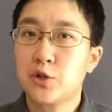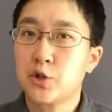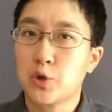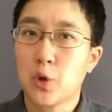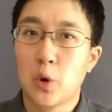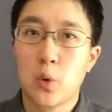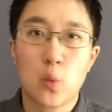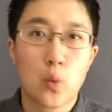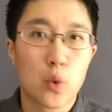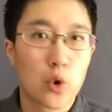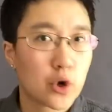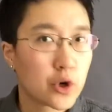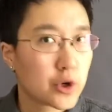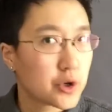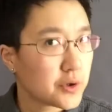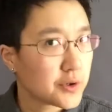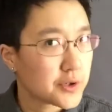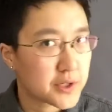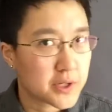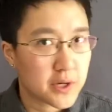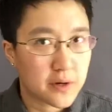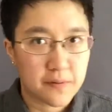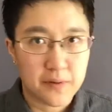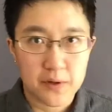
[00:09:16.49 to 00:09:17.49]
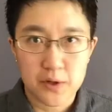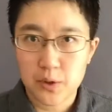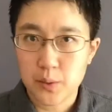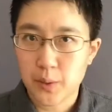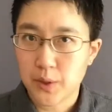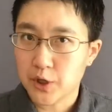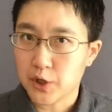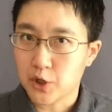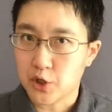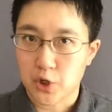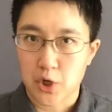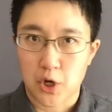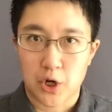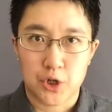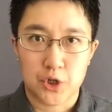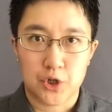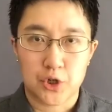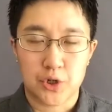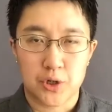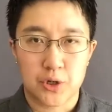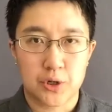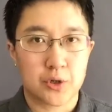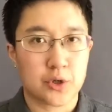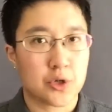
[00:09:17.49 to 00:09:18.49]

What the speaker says: don't work yourself into exhaustion.